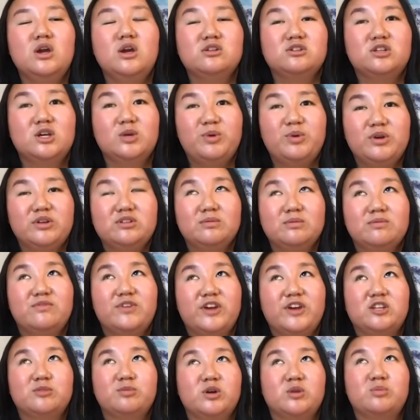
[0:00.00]
So I put some
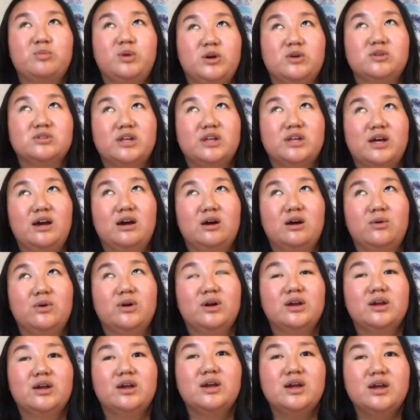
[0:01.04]
Facebook posts out,
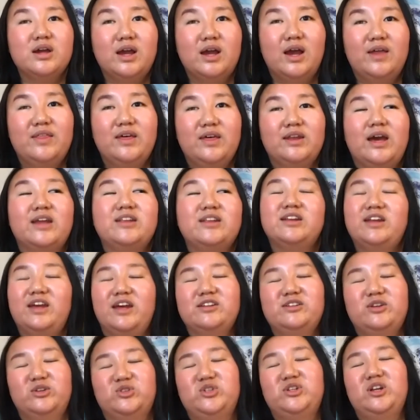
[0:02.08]
and then I did
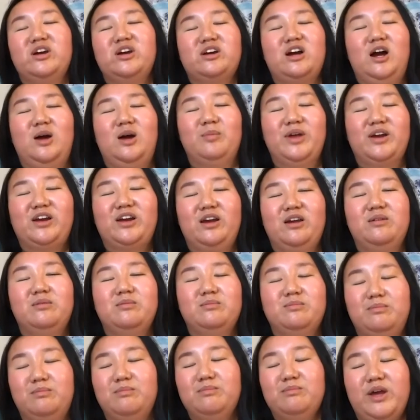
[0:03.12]
ancestry.com like I
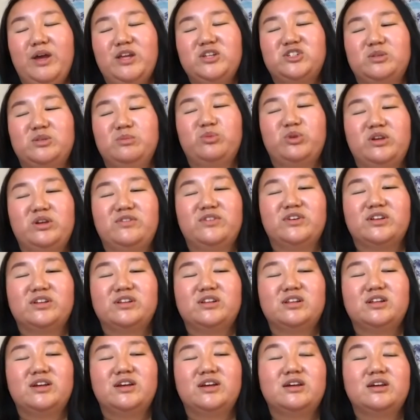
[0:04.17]
mentioned
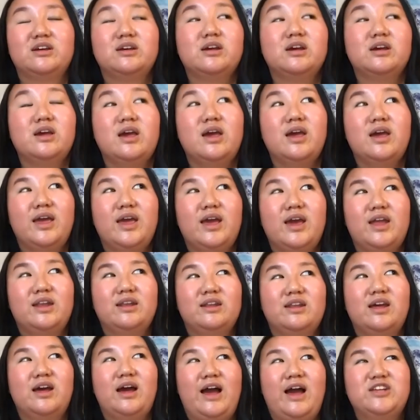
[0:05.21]
previously.
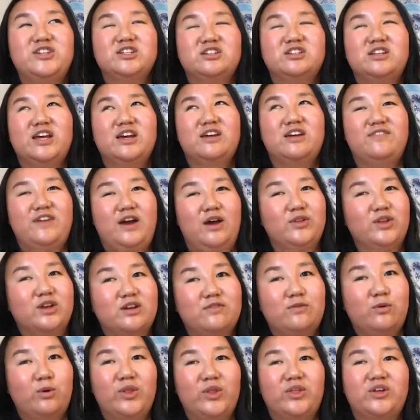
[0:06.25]
And I just like found like
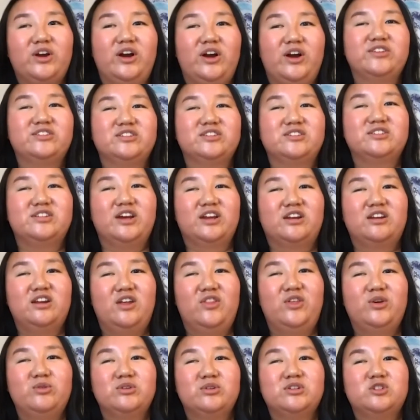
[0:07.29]
fourth cousins, like
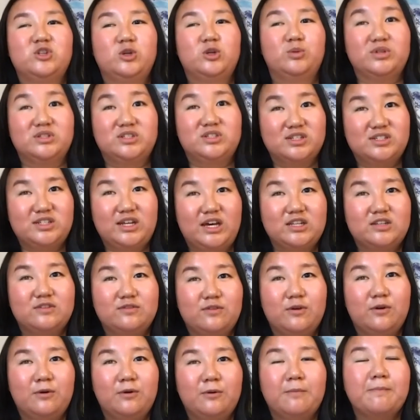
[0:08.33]
nothing was super
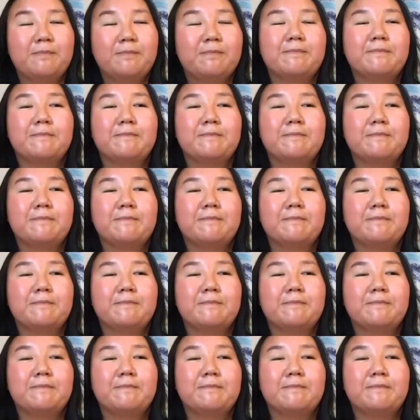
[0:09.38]
successful.